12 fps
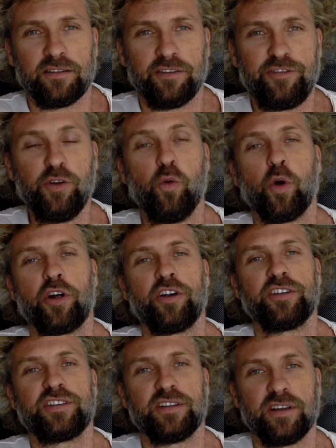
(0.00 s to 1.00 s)
a few
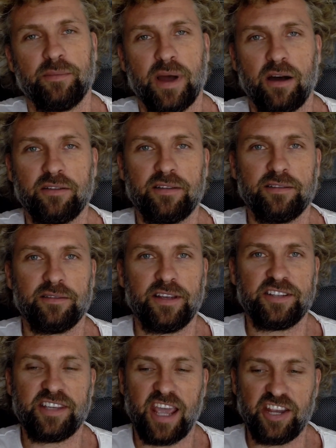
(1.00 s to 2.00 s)
words about
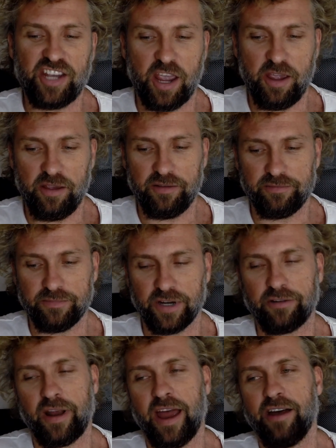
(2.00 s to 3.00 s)
this
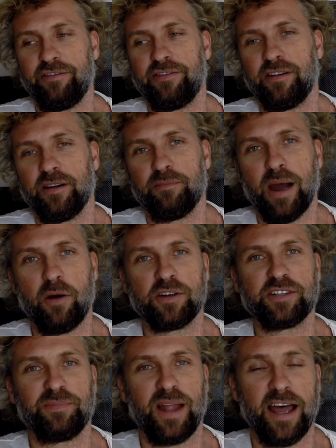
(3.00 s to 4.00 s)
Cache-McGrath power
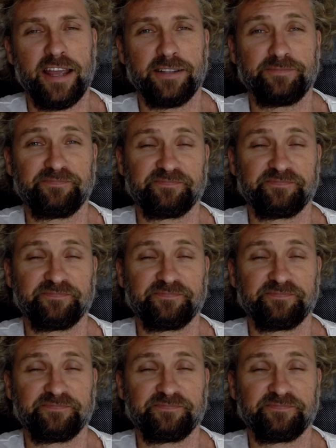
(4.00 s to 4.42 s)
supply.